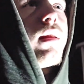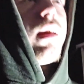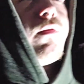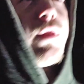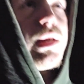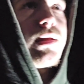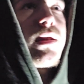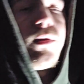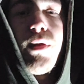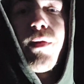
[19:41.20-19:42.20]
That fan's
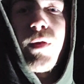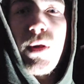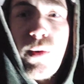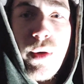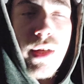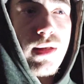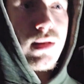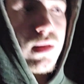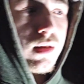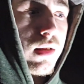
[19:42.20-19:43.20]
gonna run for 2
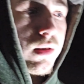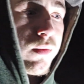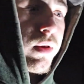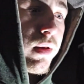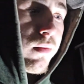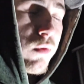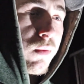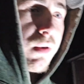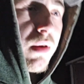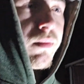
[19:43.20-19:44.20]
weeks, and then we will
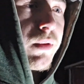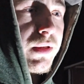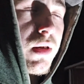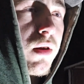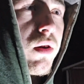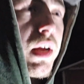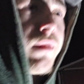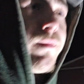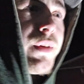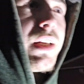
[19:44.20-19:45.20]
probably start
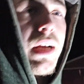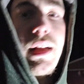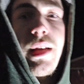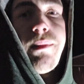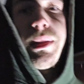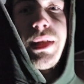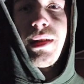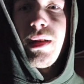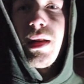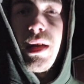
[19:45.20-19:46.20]
grinding feed out of that bin,
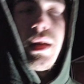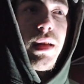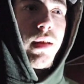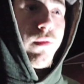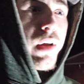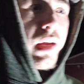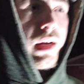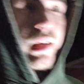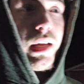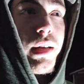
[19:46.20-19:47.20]
if I had
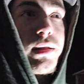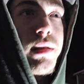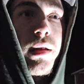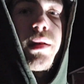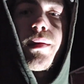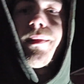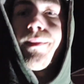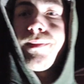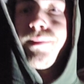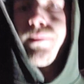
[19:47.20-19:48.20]
a guess.
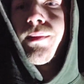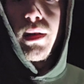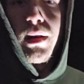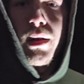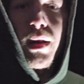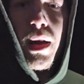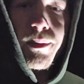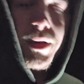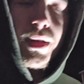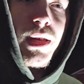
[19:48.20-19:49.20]

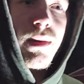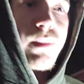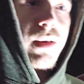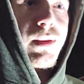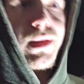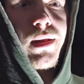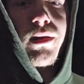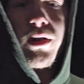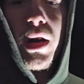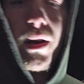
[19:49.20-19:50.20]
I'm gonna keep babysitting the
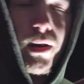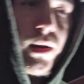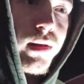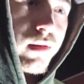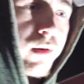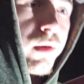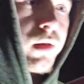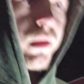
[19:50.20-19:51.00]
dryer, so